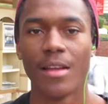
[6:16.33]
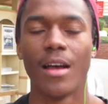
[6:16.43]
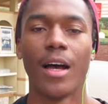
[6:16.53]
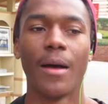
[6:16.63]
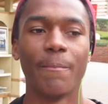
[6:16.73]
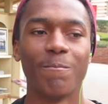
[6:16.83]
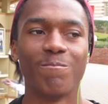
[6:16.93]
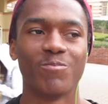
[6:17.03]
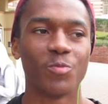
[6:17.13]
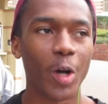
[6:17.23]
Um,
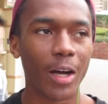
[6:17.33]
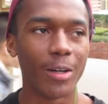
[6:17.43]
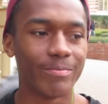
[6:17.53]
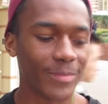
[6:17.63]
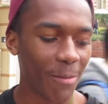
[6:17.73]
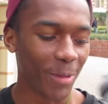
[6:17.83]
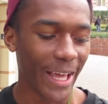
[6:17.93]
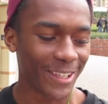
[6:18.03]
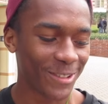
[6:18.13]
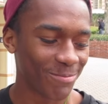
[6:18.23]
well, I'm
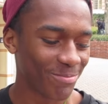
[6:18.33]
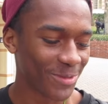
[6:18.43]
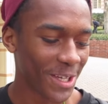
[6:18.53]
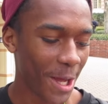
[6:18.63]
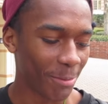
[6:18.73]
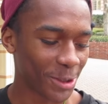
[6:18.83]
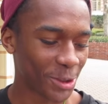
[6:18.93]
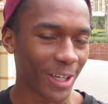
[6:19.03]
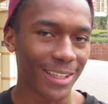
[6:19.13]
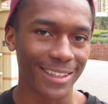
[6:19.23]
like, I'm a
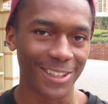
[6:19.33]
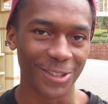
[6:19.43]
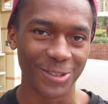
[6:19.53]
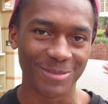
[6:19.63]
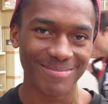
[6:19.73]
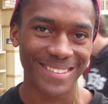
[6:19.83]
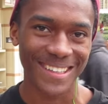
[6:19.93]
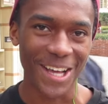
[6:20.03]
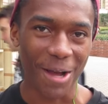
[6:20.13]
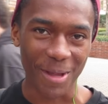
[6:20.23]
struggling little
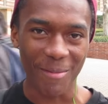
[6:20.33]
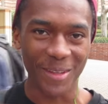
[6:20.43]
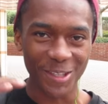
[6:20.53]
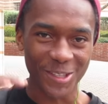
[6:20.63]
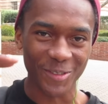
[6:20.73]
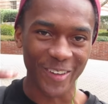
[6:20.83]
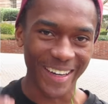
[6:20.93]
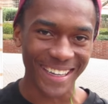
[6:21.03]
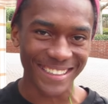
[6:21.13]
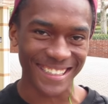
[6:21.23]
upcoming YouTuber
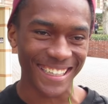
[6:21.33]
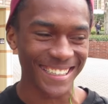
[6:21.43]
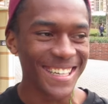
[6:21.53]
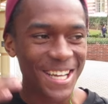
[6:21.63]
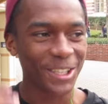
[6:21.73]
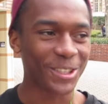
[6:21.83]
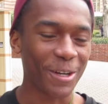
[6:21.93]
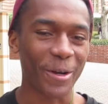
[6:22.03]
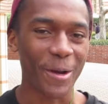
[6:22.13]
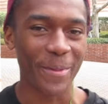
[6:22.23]
right now, trying to trying
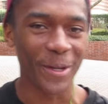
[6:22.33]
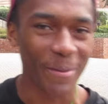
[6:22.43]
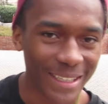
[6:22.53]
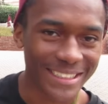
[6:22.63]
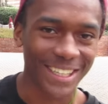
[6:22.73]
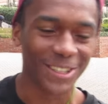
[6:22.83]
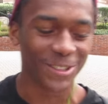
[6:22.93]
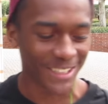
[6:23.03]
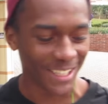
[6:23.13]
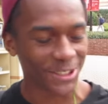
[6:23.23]
to work on building my channel,
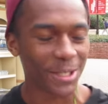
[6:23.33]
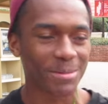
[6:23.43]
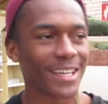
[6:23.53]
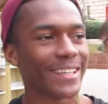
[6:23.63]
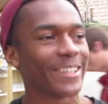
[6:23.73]
selling chips out